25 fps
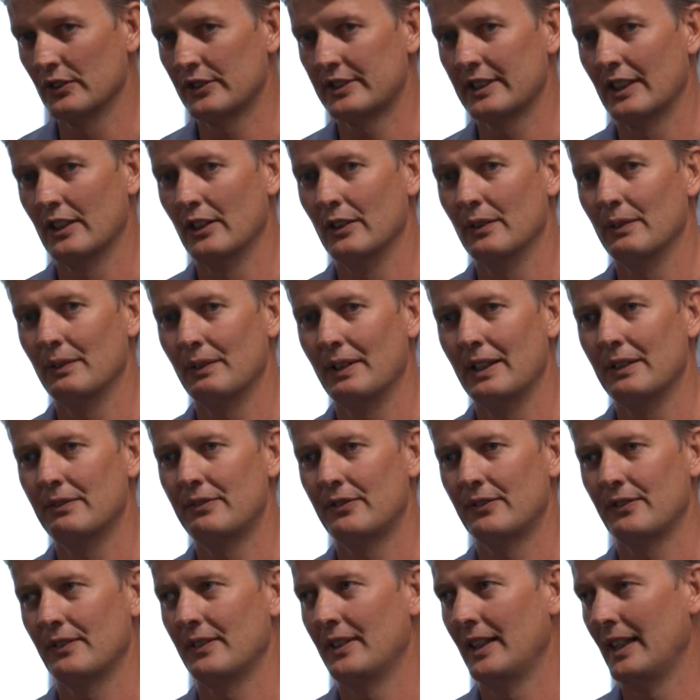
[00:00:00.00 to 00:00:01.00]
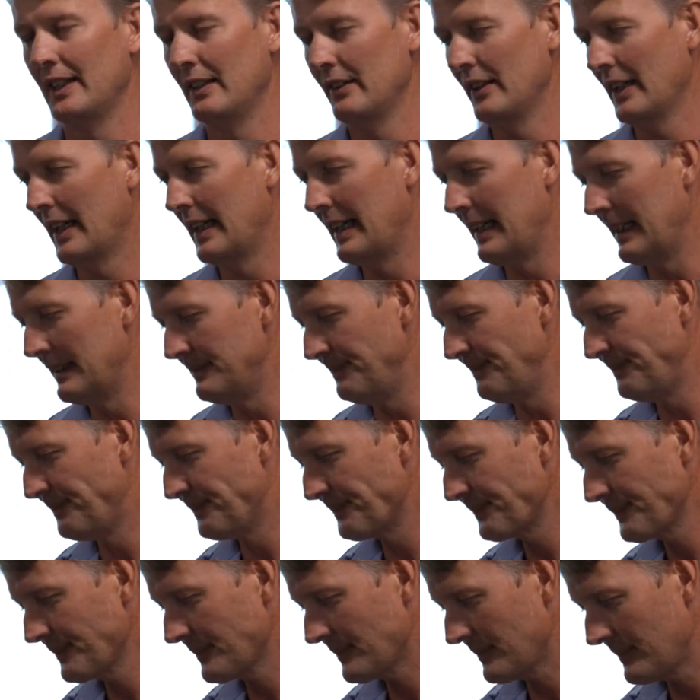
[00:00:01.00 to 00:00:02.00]
So if it, um,
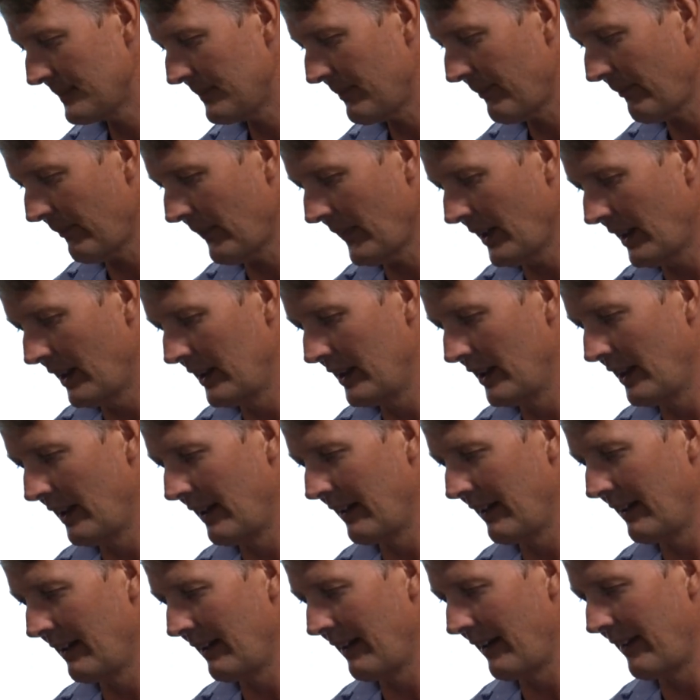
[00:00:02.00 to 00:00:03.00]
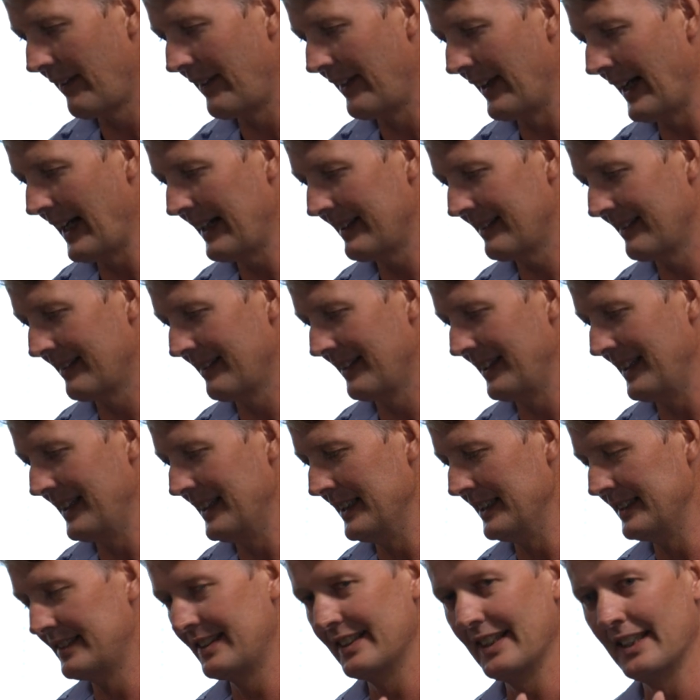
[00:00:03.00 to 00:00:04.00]
that
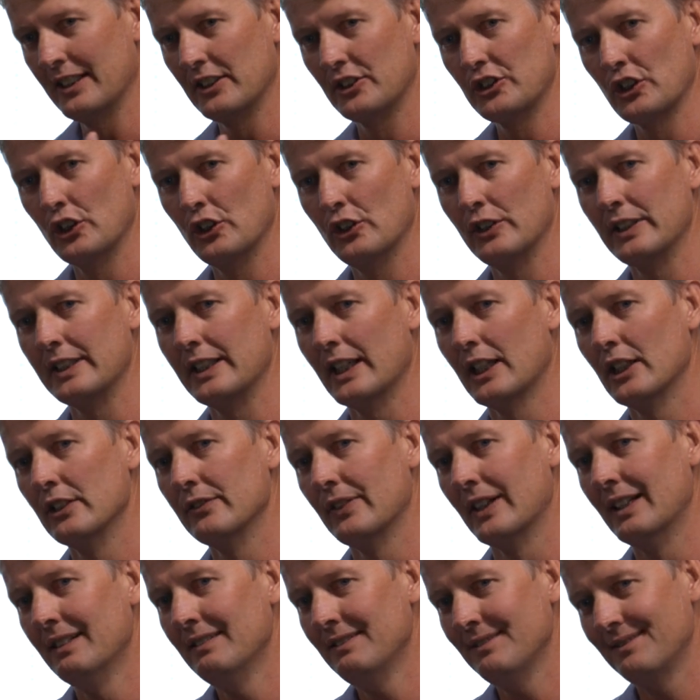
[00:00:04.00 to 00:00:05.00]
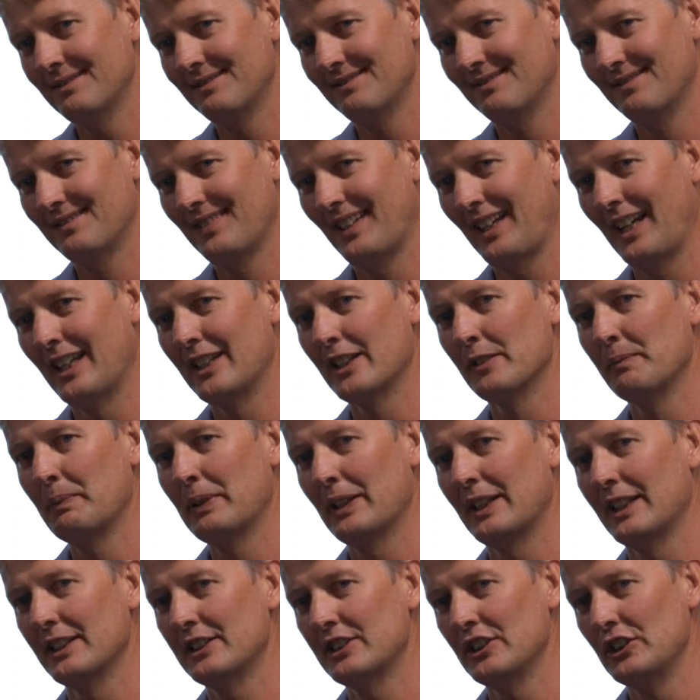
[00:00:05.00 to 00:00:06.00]
is then turning over, and the
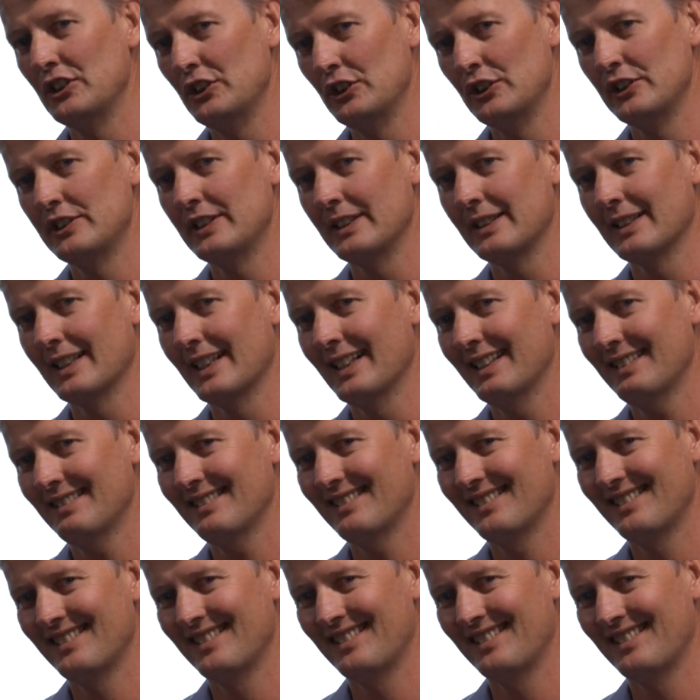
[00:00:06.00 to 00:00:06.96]
plants are using that,